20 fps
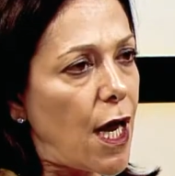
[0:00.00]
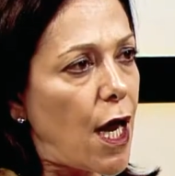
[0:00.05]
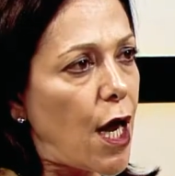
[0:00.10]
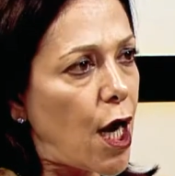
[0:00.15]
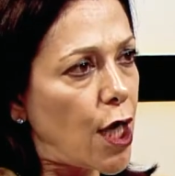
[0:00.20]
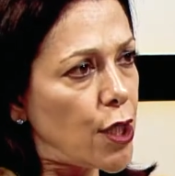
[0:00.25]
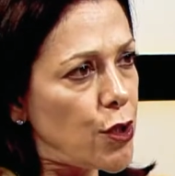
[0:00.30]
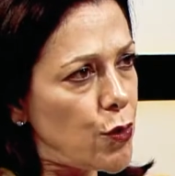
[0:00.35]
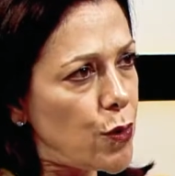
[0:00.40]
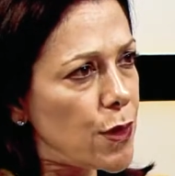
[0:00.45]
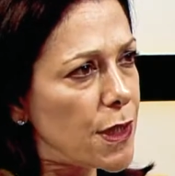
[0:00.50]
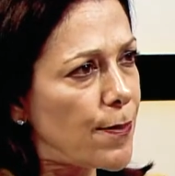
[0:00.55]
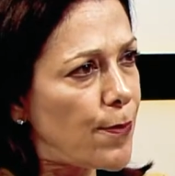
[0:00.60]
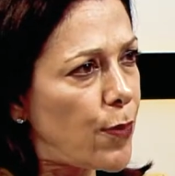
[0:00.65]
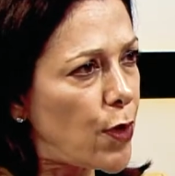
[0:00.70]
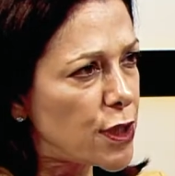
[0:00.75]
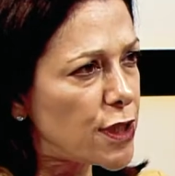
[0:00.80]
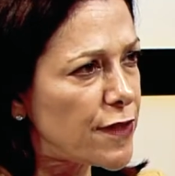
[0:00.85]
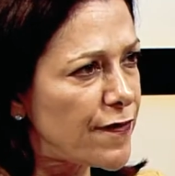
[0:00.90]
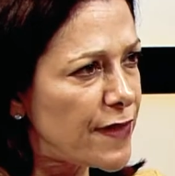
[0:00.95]
Are you the
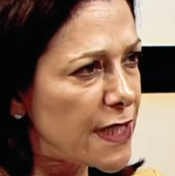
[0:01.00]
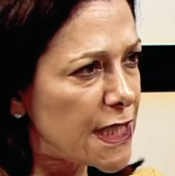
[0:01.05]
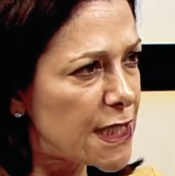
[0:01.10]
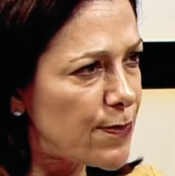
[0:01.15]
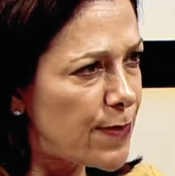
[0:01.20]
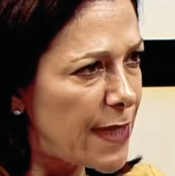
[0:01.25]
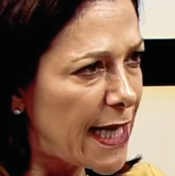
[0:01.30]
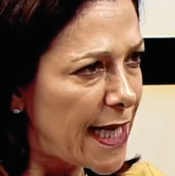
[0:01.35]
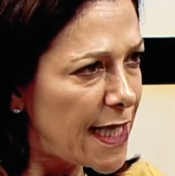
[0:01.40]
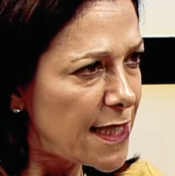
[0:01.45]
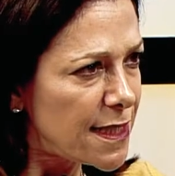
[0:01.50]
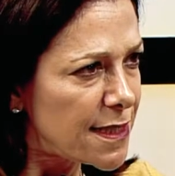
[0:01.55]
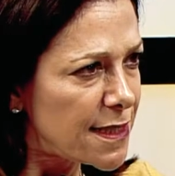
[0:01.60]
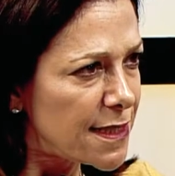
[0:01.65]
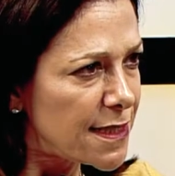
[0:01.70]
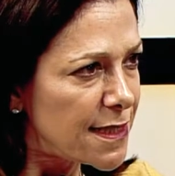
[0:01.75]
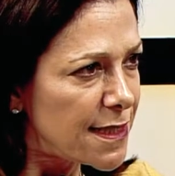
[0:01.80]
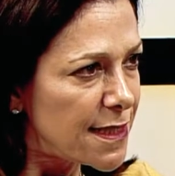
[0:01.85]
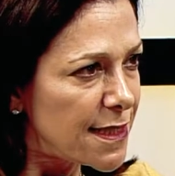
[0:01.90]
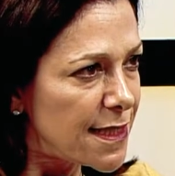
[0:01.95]
boss of this place?"